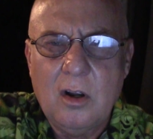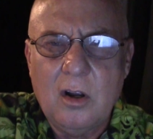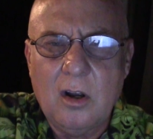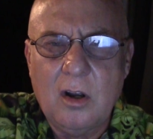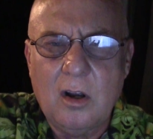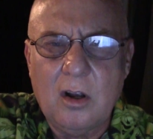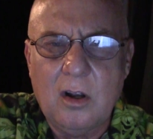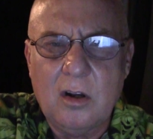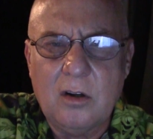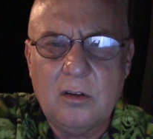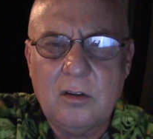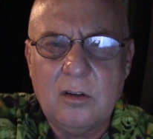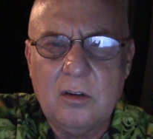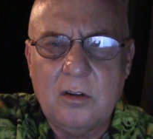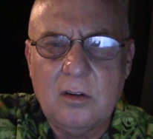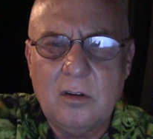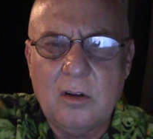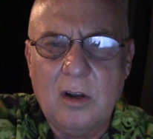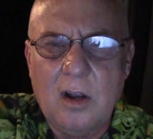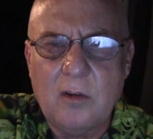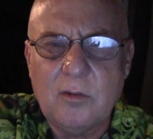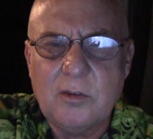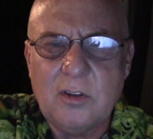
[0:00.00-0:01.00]

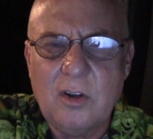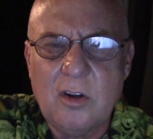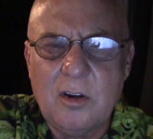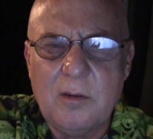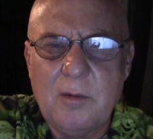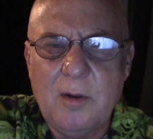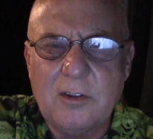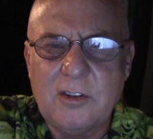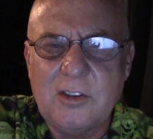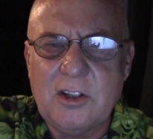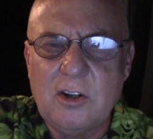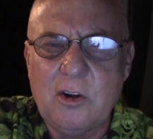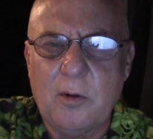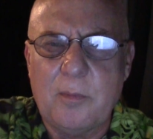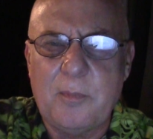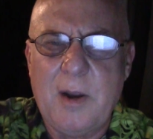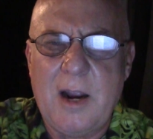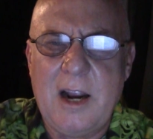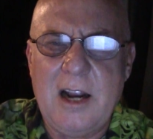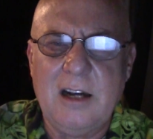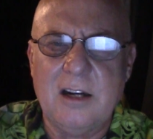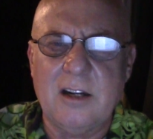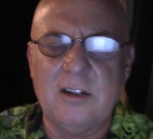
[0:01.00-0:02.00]
I was talking about Sarah
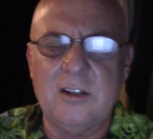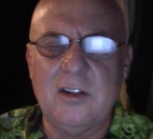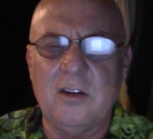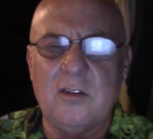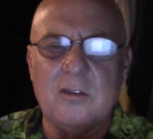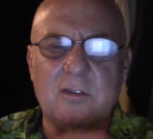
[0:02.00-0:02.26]
Palin. You